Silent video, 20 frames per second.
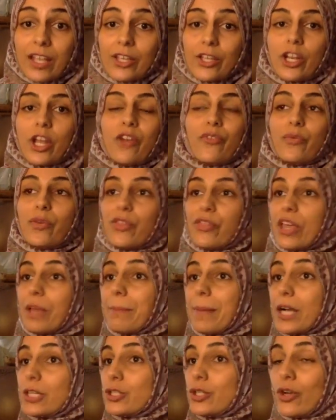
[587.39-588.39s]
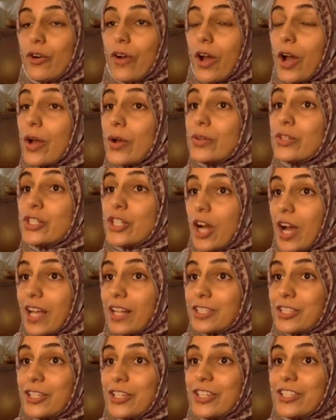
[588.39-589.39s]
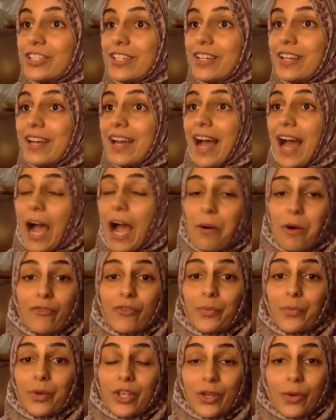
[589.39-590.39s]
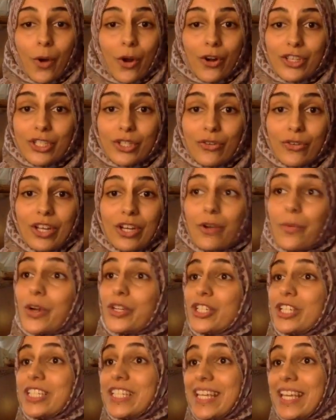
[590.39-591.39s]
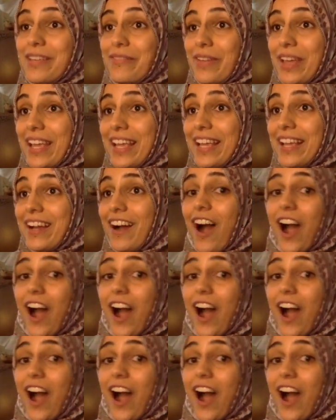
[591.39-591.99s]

If we think back to your own childhood, How often were you on a screen or watching TV?